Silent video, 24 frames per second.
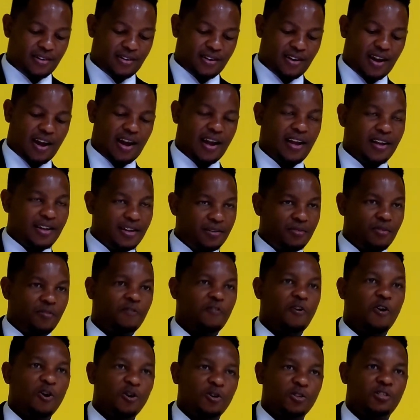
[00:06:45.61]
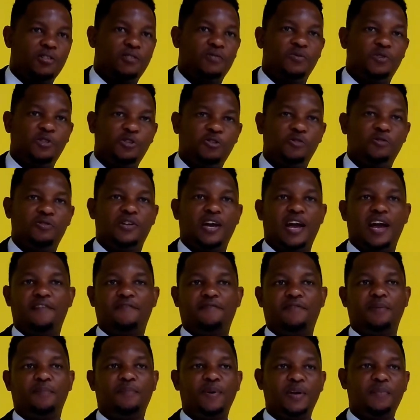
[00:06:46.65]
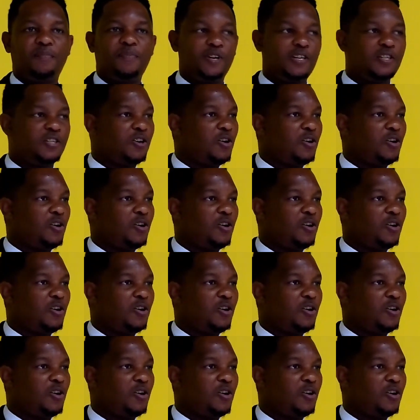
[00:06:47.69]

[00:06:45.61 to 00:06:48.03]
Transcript: I, of course, we should have the big picture